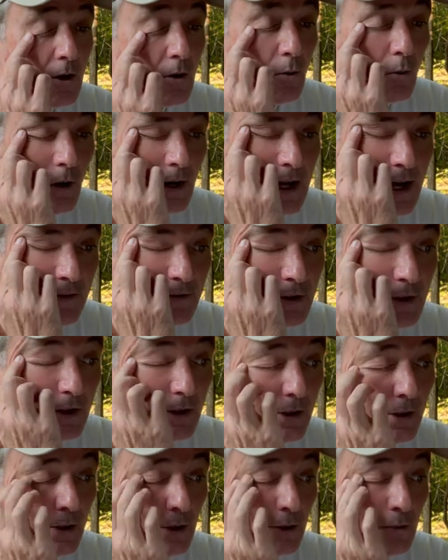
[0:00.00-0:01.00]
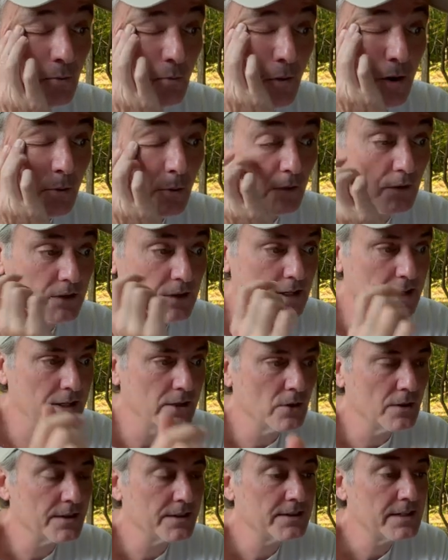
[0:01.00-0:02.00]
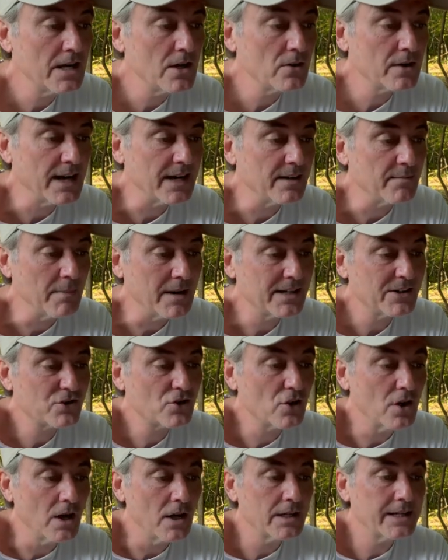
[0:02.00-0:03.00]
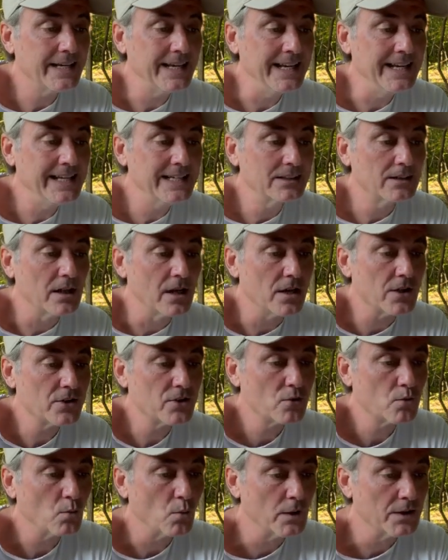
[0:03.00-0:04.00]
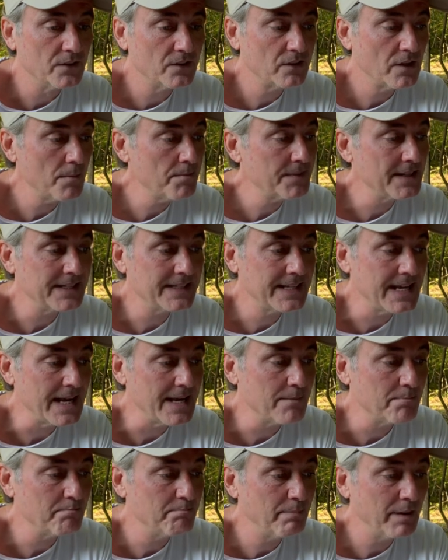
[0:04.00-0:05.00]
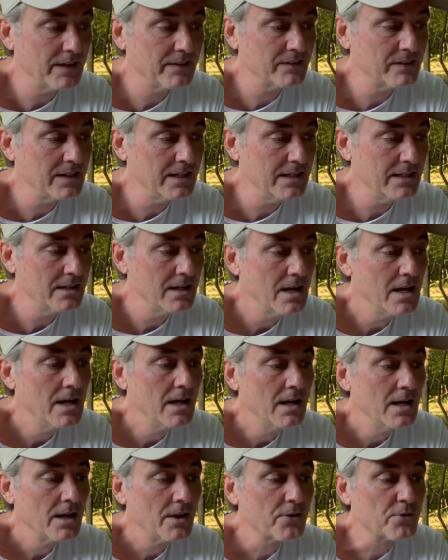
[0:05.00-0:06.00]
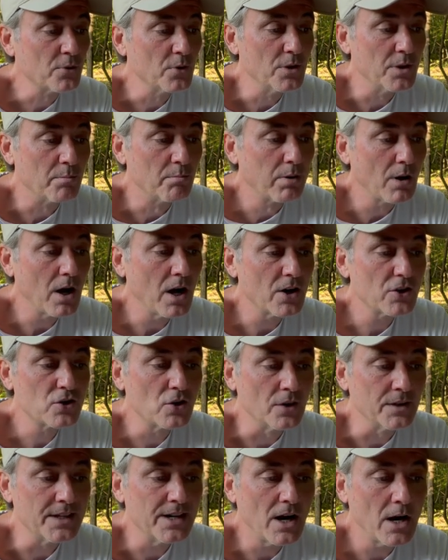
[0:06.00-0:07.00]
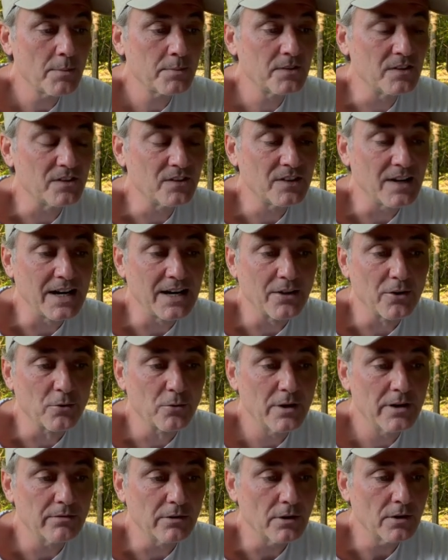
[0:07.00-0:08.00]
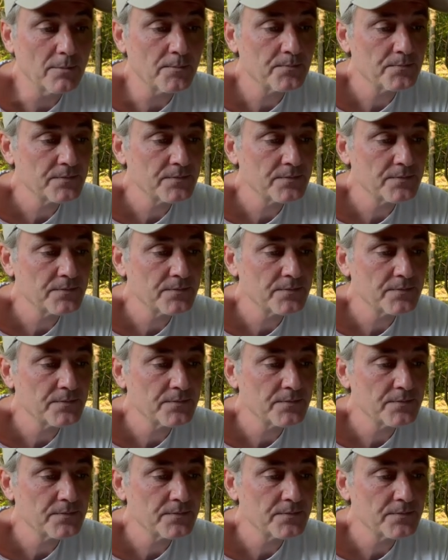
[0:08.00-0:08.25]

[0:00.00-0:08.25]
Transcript: One afternoon, we were sitting on the tailgate of my truck eating lunch when something came busting through the brush on the opposite side of the river.